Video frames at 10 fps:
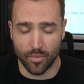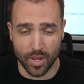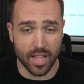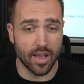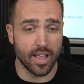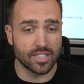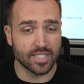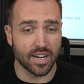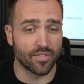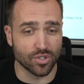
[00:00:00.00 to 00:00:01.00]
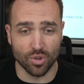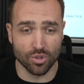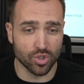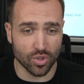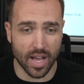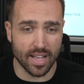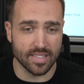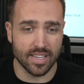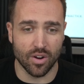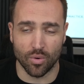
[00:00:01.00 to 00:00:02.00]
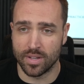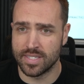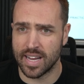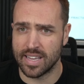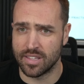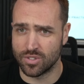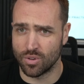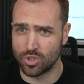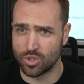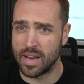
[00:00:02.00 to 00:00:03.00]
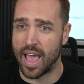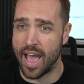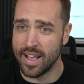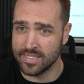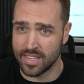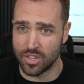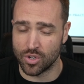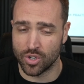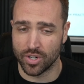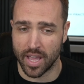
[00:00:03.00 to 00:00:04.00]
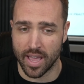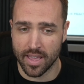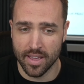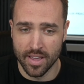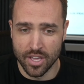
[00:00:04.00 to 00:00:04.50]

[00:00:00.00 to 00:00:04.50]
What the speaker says: When inside of your social content or inside of the social media ads that you create,